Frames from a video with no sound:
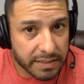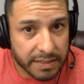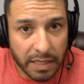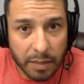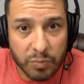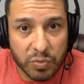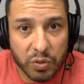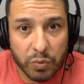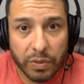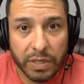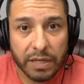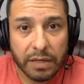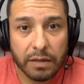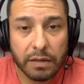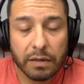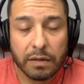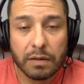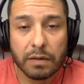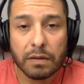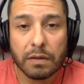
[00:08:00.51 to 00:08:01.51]
times a week,
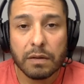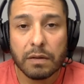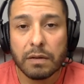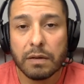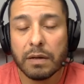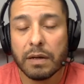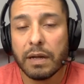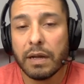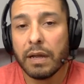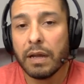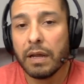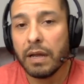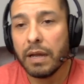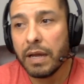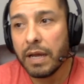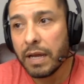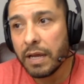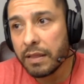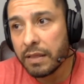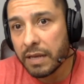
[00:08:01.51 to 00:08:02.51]

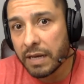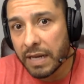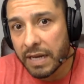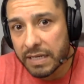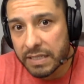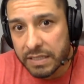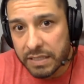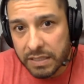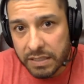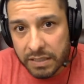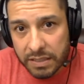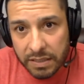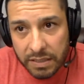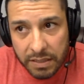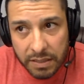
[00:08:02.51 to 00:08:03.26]
and the next